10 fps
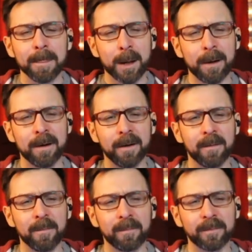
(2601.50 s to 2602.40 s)

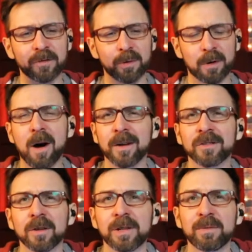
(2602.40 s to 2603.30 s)
So odds are
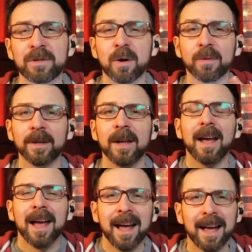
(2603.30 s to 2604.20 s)
you don't.
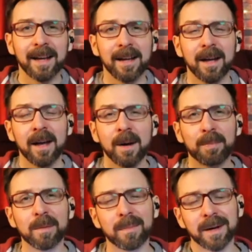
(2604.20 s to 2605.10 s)
Hey, but
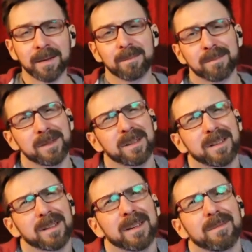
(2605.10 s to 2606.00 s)
my
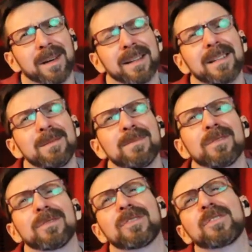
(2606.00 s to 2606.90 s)
limbs are
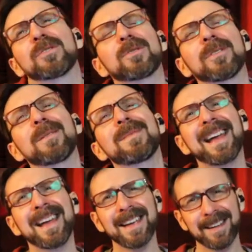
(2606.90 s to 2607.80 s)
sore. I'm
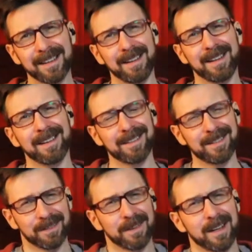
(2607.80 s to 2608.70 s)
achy, as
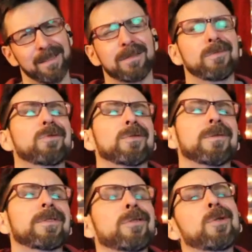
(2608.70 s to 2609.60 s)
if I have some sort of
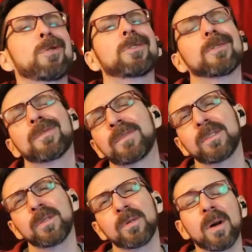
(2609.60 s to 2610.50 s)
cold or
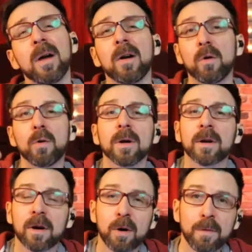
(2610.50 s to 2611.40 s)
flu or
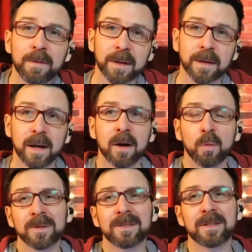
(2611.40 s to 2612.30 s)
COVID.
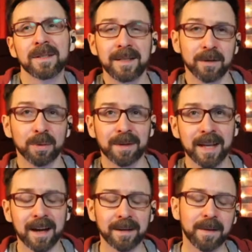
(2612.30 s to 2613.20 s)
What's the deal with
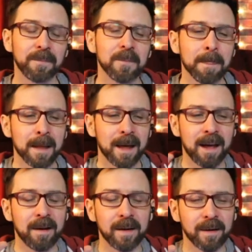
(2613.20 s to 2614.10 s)
that?
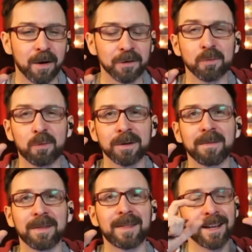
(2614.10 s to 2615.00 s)
And under one of the
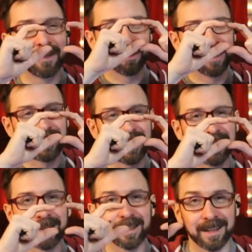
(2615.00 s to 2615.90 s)
things where it says
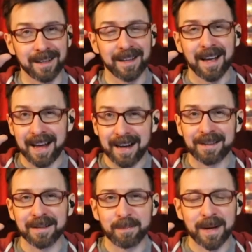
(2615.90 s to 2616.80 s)
like aches
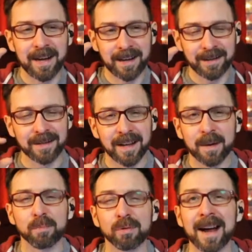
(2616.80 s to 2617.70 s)
and pains,
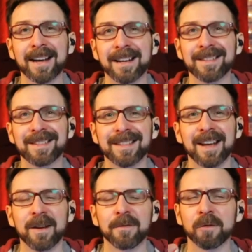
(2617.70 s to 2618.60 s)
brackets,
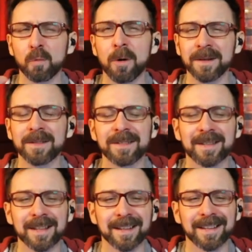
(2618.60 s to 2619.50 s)
for once
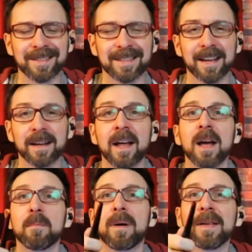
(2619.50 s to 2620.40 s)
it said,
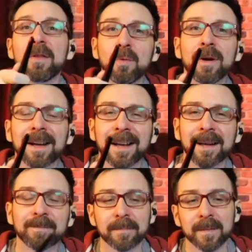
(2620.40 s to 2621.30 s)
by the way,
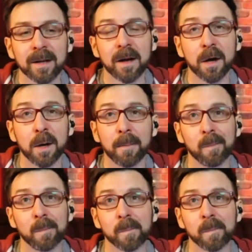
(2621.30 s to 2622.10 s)
um,